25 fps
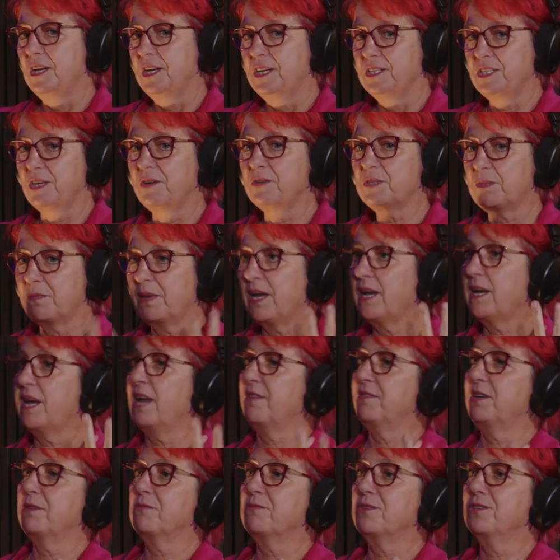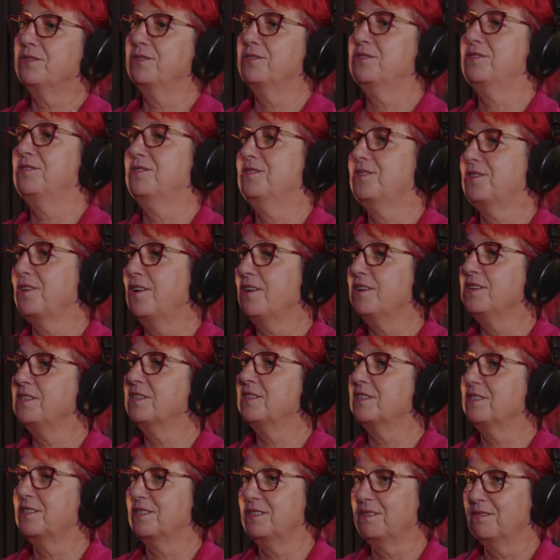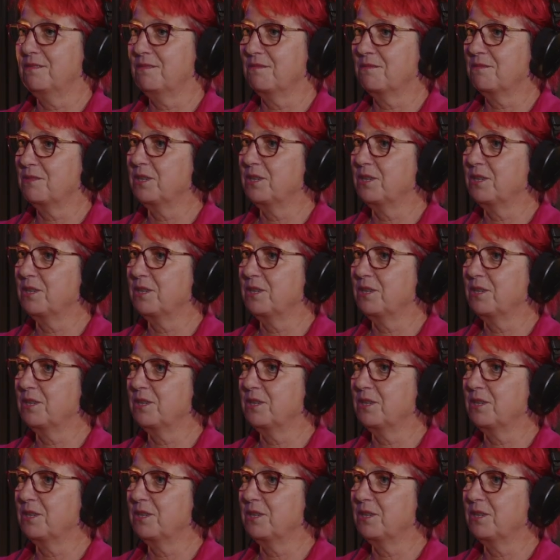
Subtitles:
So it was about having real scientists and